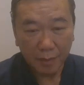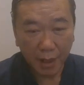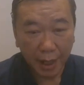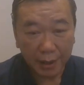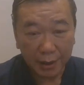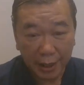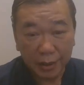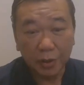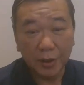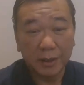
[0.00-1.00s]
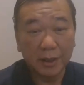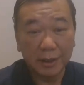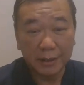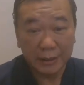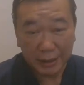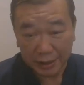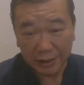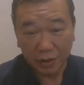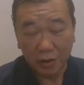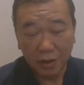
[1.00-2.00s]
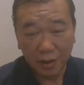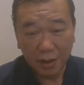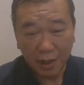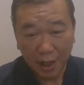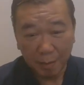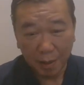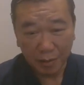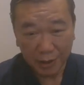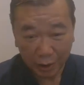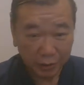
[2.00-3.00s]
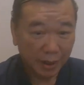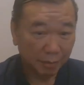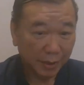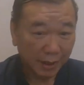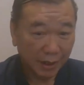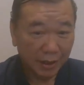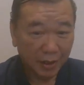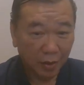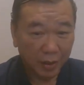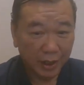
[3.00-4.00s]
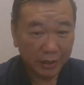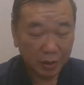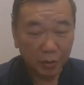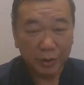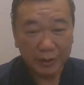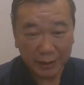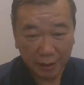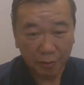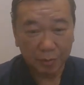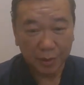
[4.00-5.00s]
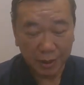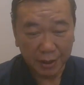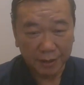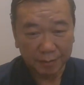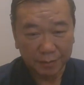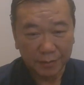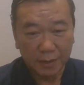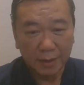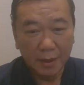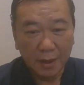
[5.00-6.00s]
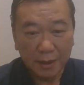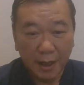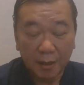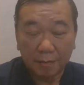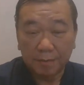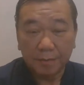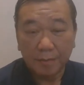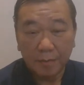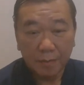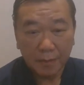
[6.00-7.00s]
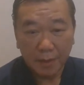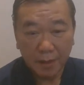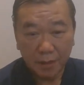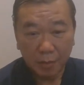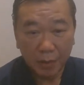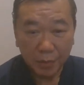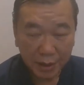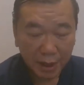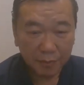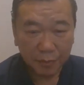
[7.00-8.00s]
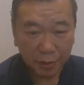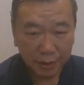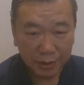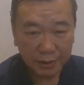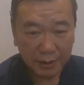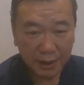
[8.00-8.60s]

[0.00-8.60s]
an introductory series now about Ganotherapy. Okay, so we started from here. Now, when we come for this